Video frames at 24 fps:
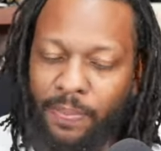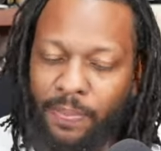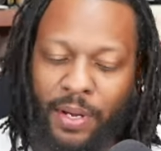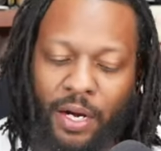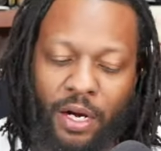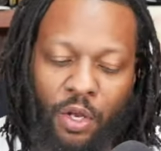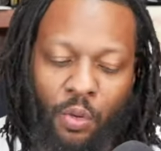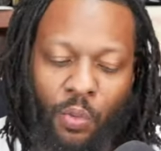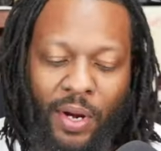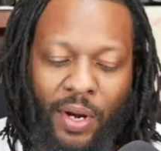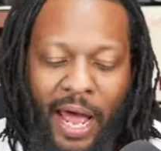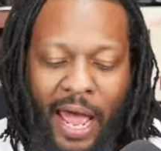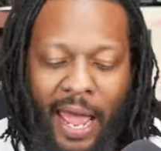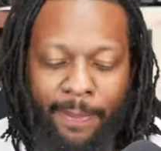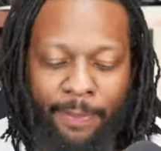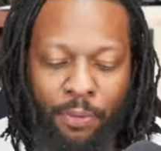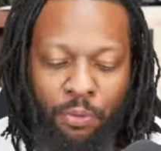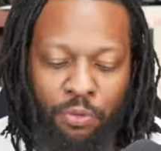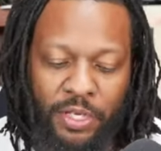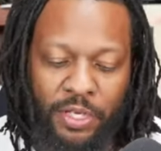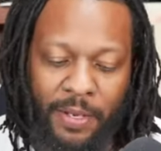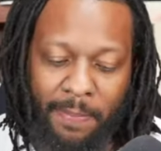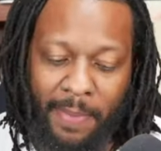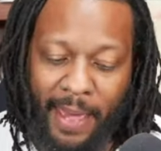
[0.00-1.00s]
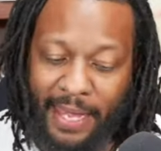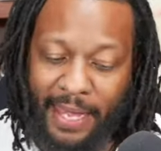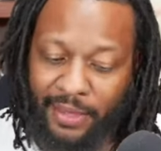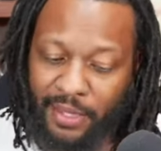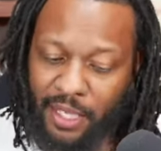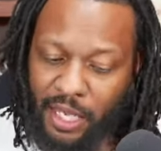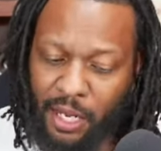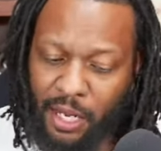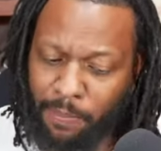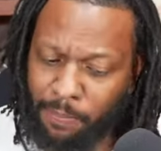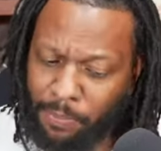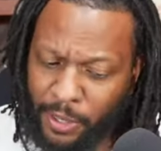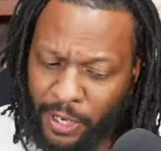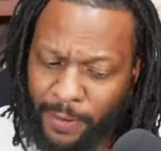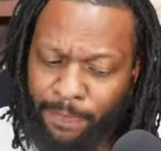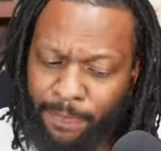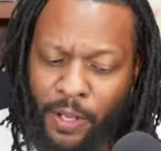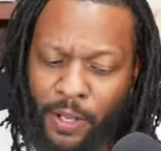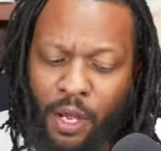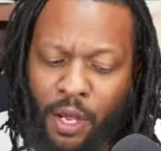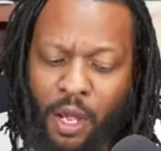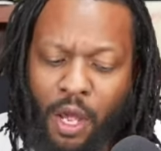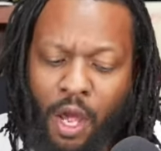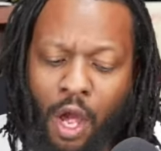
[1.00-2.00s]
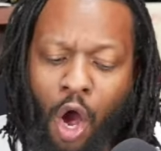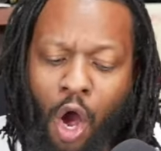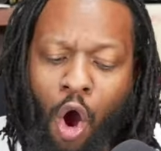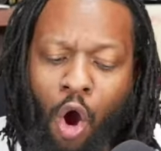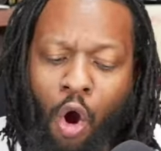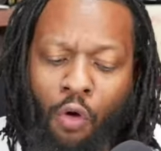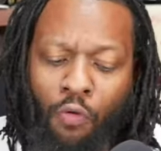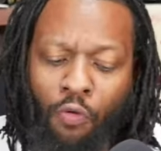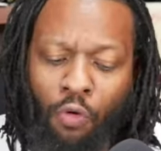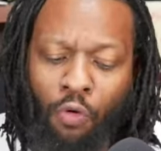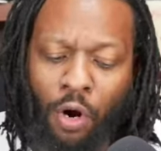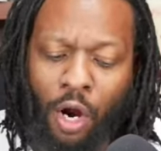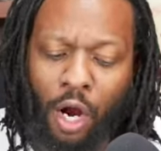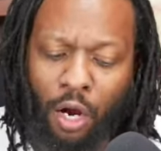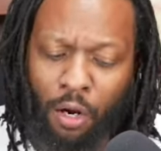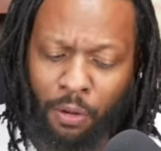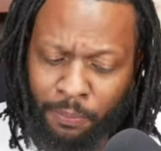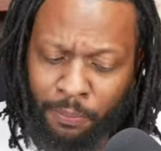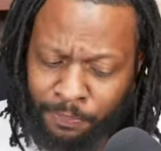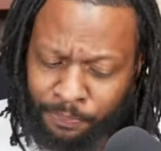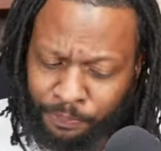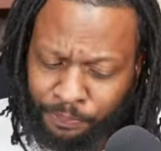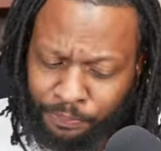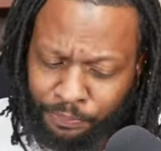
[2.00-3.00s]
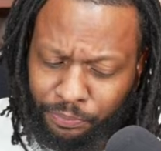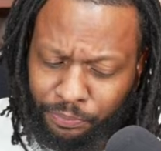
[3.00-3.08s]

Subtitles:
better than what Heupel did back then. But overall,